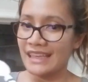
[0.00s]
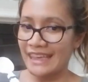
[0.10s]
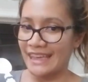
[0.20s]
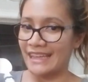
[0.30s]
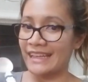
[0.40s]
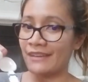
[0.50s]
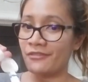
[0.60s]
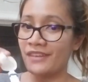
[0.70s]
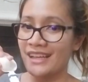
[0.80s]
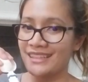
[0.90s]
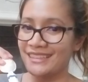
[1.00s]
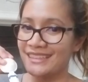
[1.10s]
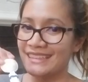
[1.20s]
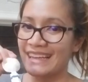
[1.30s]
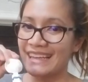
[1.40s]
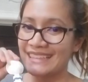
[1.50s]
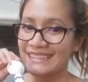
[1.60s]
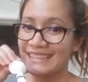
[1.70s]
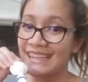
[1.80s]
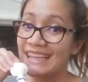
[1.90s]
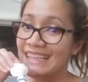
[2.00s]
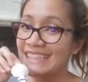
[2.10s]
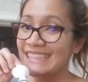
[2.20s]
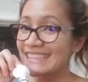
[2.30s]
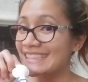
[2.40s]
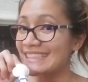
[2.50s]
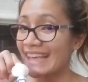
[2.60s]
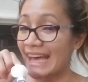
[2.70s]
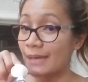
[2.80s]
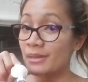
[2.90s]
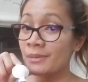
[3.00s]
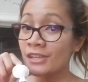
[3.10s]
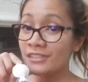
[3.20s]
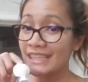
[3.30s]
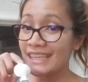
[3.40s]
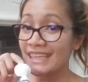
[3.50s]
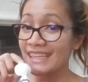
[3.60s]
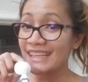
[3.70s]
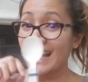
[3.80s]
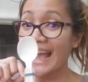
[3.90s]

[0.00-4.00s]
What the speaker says: and have fun, guys. Happy building!